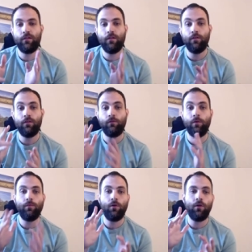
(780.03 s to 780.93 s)

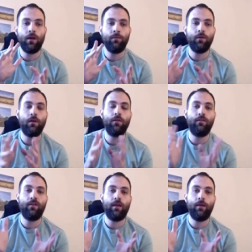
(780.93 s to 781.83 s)
different programs on the
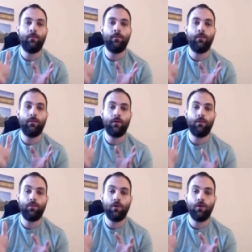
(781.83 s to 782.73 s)
same
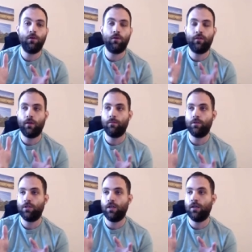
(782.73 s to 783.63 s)
computer or same
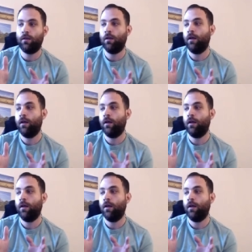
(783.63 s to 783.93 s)
machine